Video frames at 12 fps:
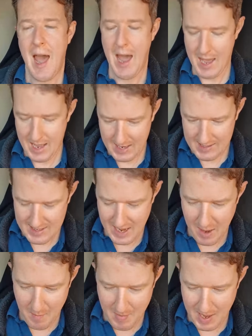And
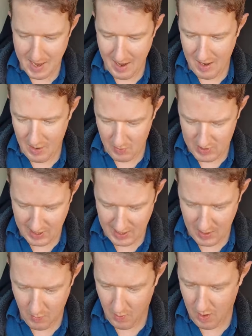in a minute, I will tell
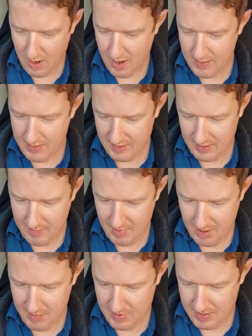you what I think it
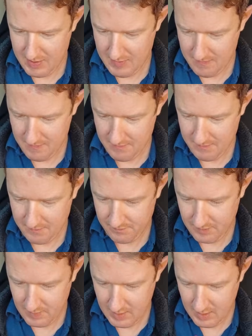might be.
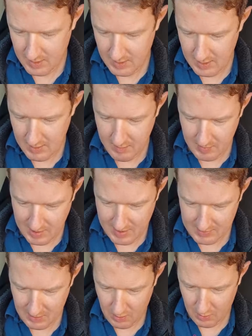But
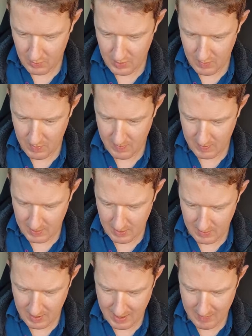let's call
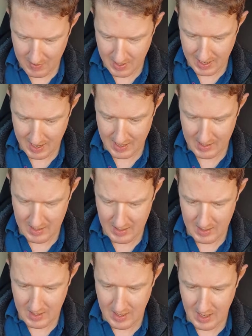UKPN
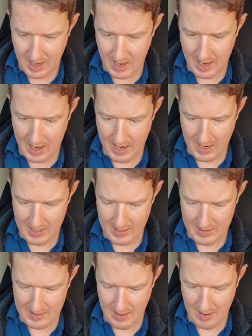
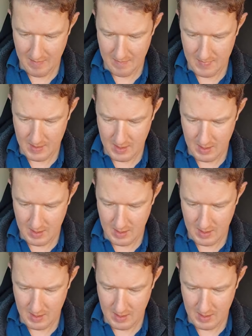and